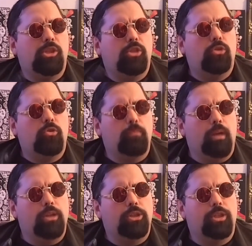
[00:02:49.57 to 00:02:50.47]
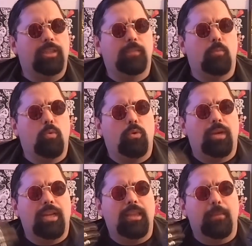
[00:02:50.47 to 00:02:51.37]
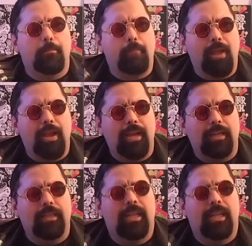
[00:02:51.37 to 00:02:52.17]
too much. It's more in the mind.